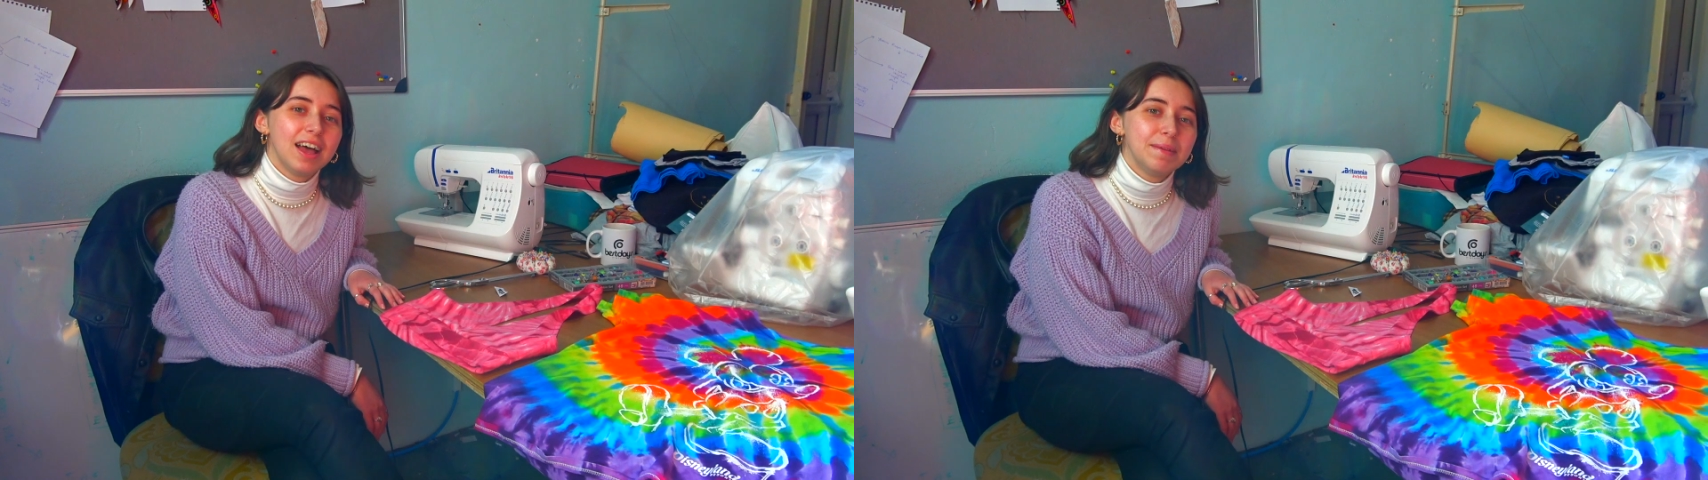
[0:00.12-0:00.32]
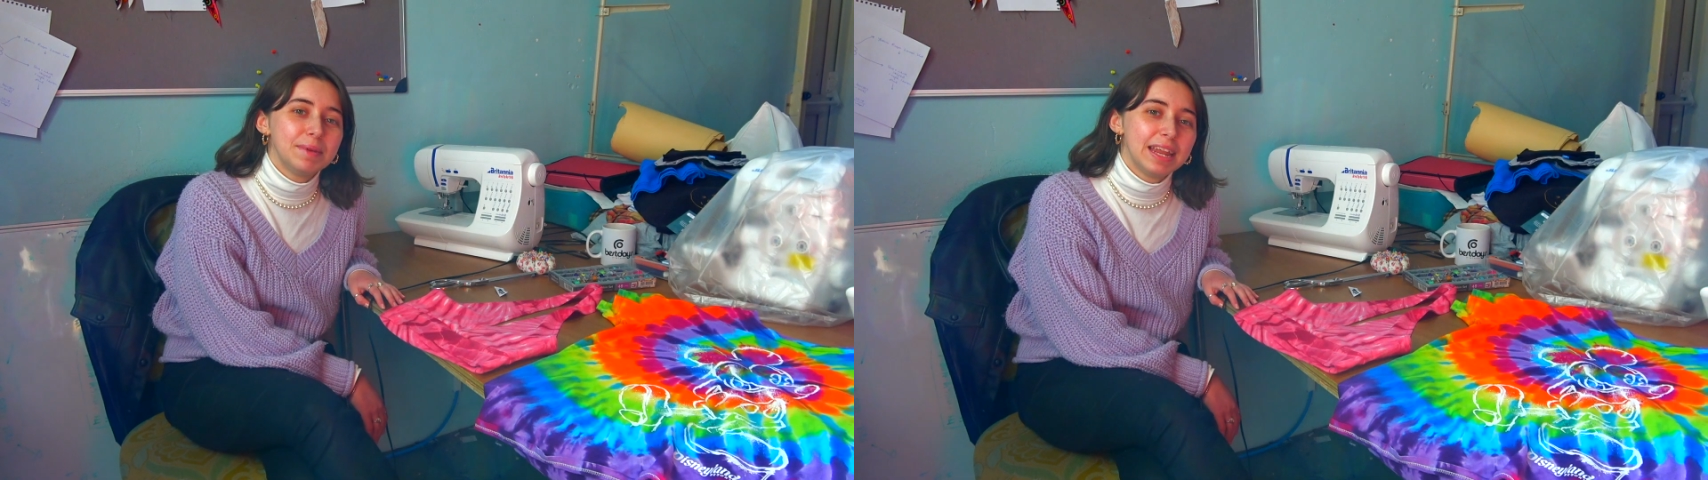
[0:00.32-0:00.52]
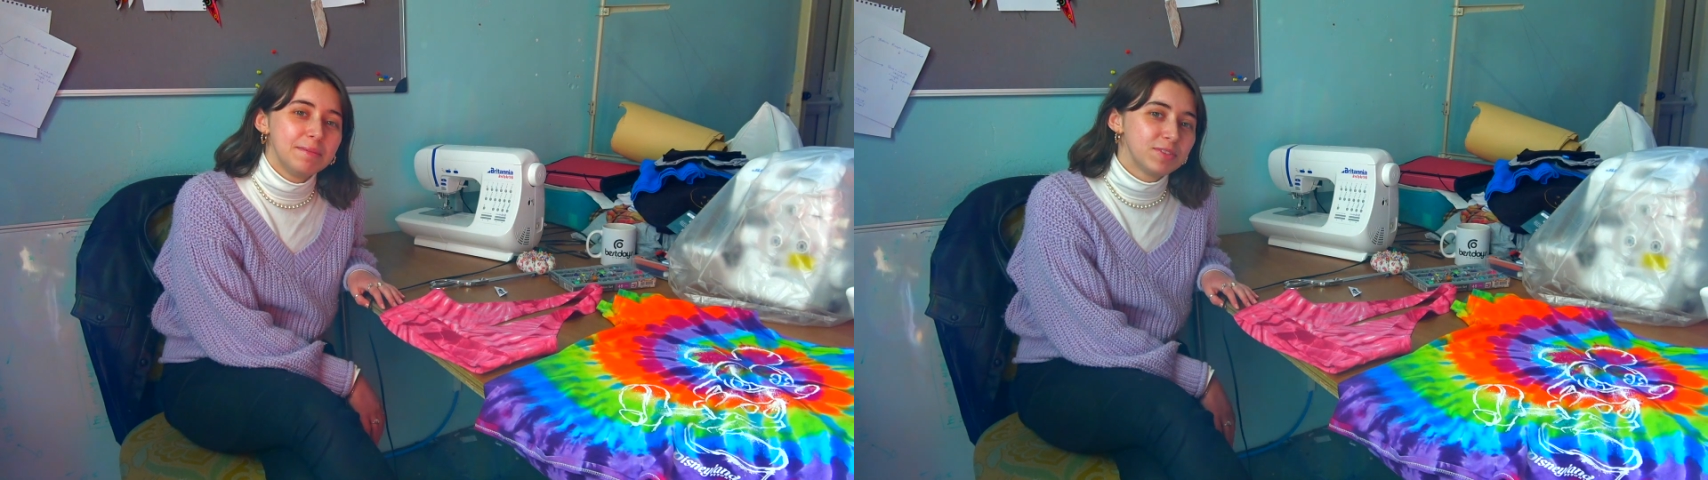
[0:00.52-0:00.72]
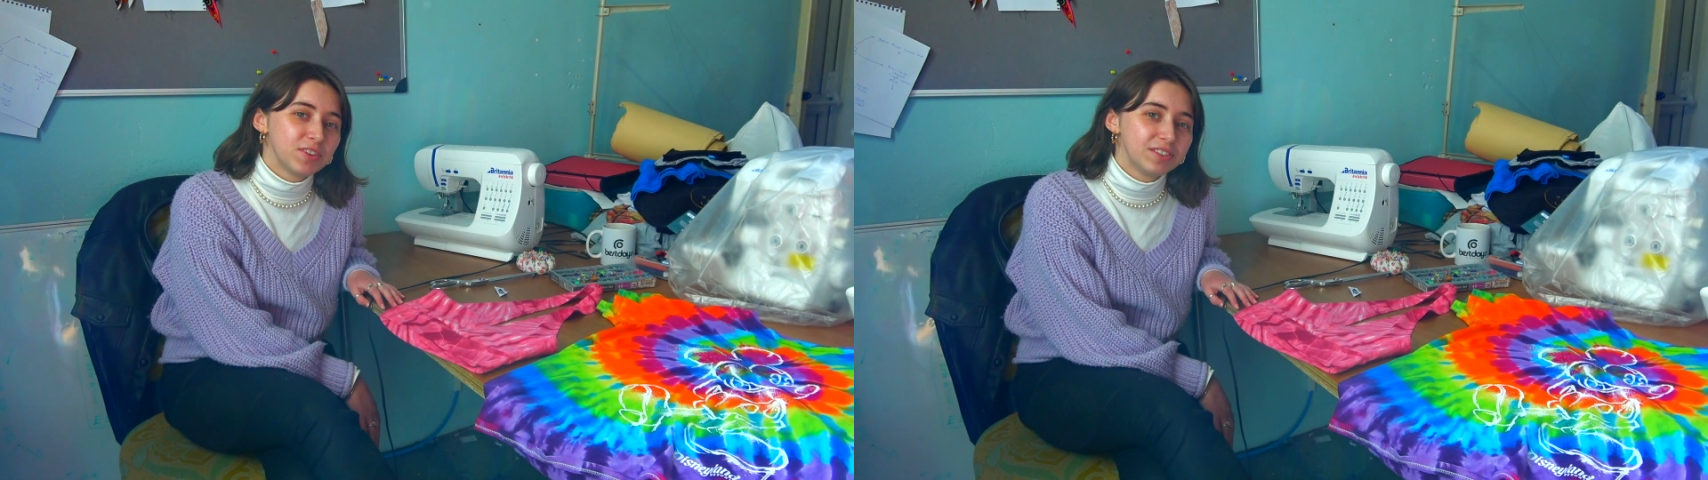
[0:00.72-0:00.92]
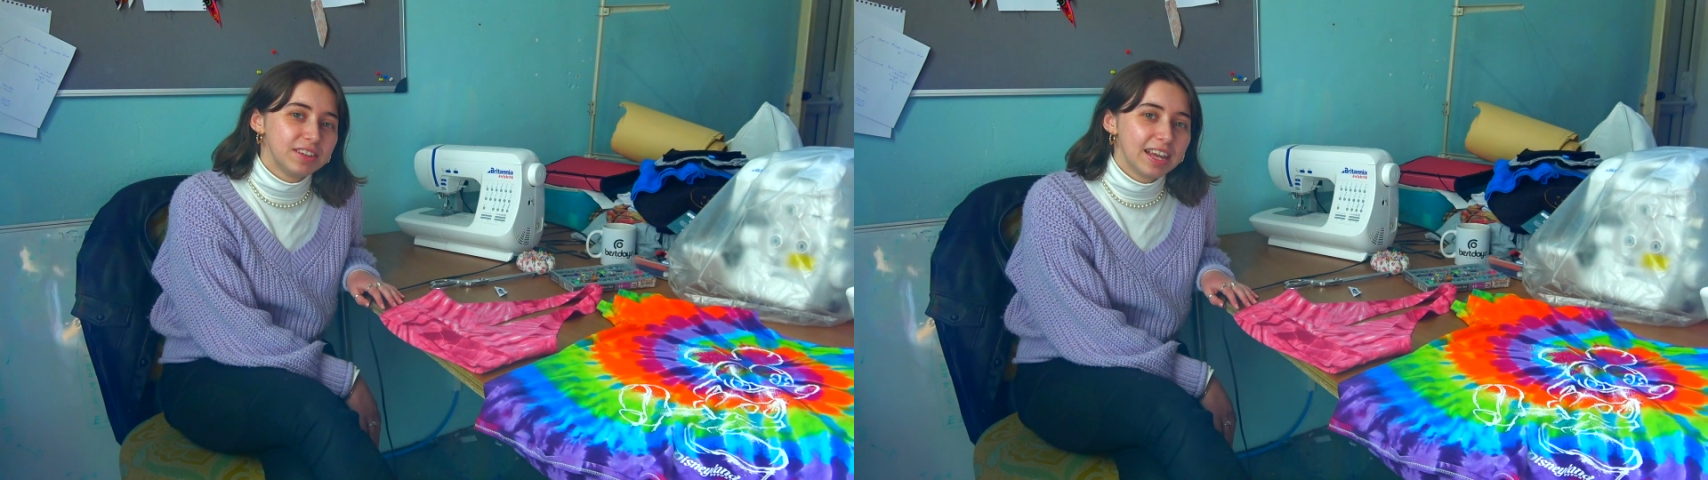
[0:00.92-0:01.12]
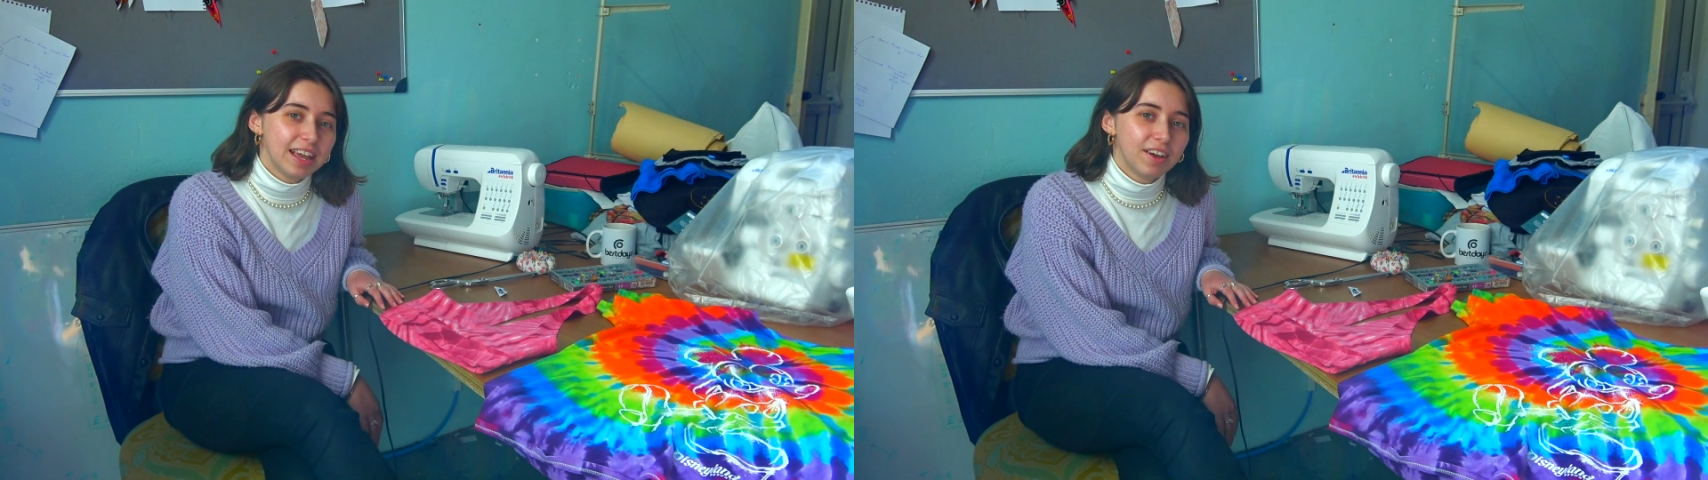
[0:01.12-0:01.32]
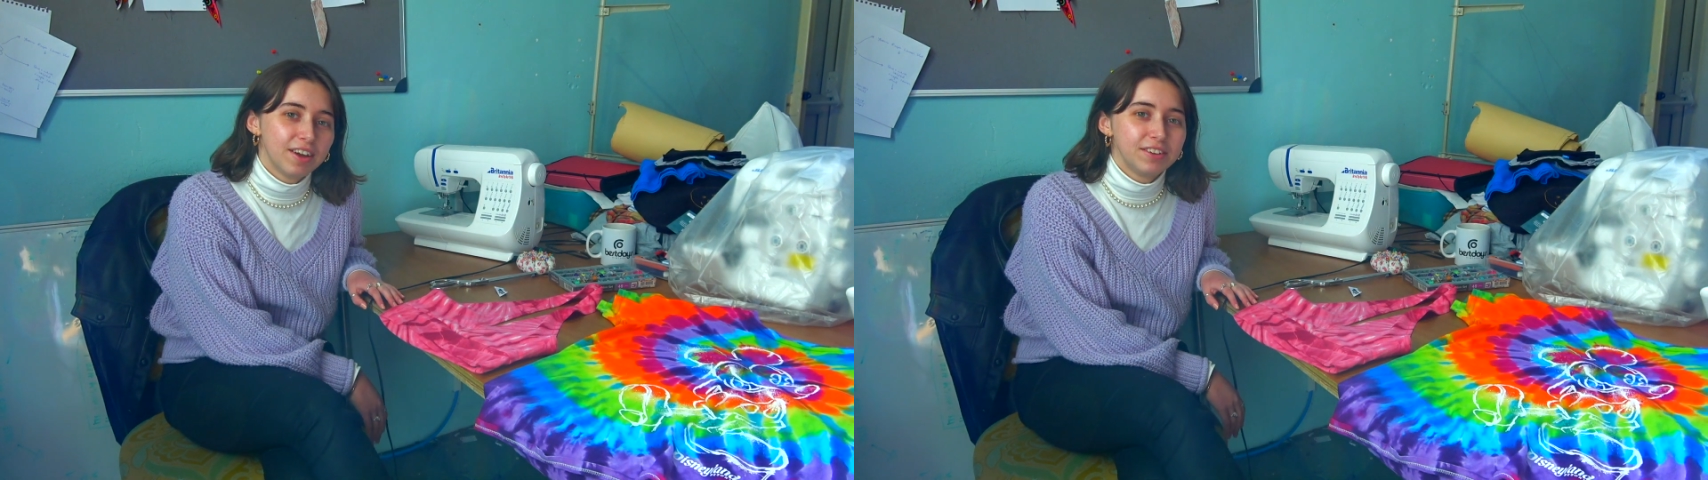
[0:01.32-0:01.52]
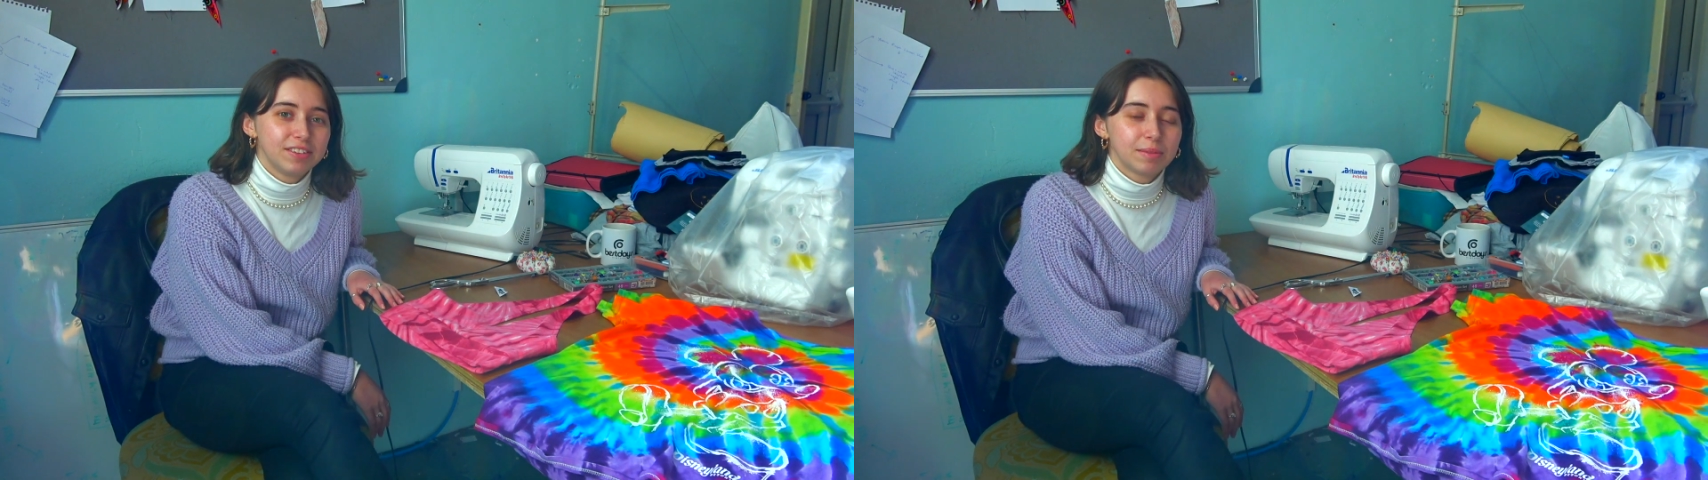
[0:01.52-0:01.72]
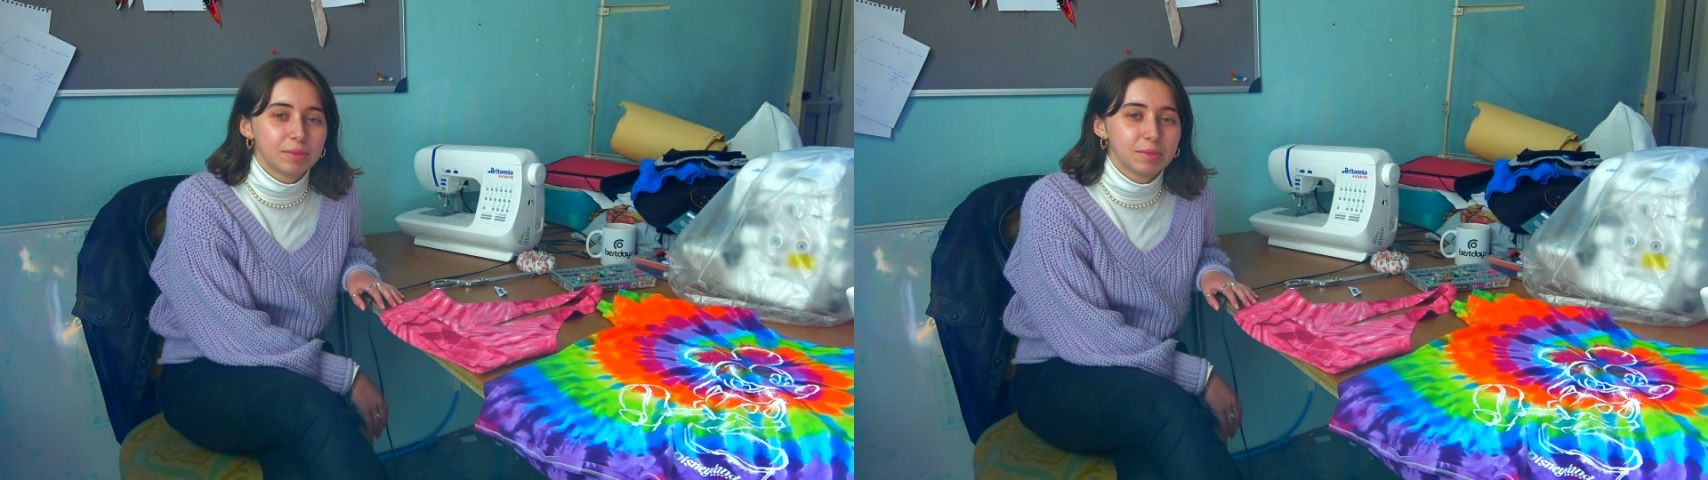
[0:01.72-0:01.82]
Hi, my name's Flossie and I do some of